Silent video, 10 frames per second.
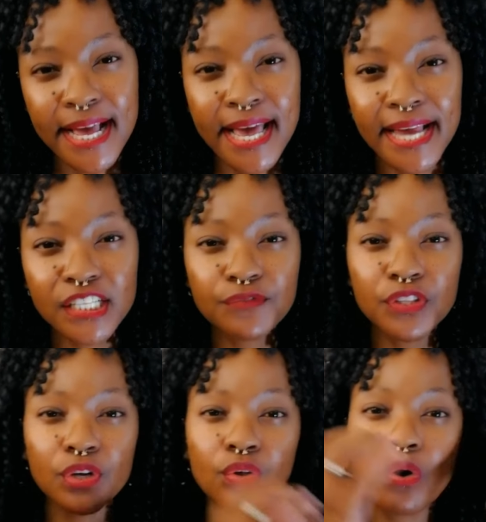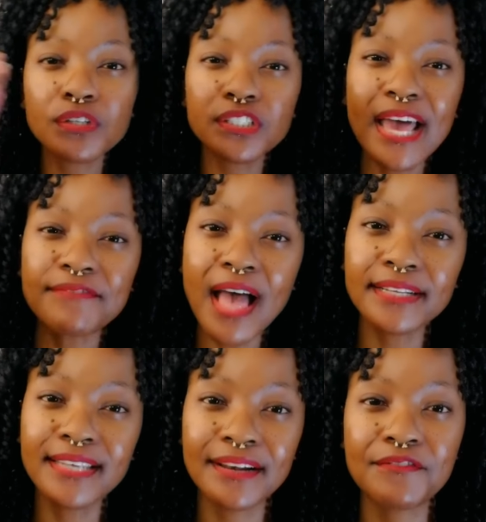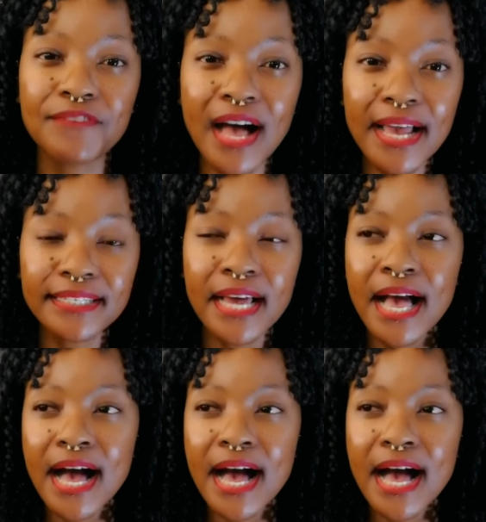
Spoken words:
It is for the Lord to have identified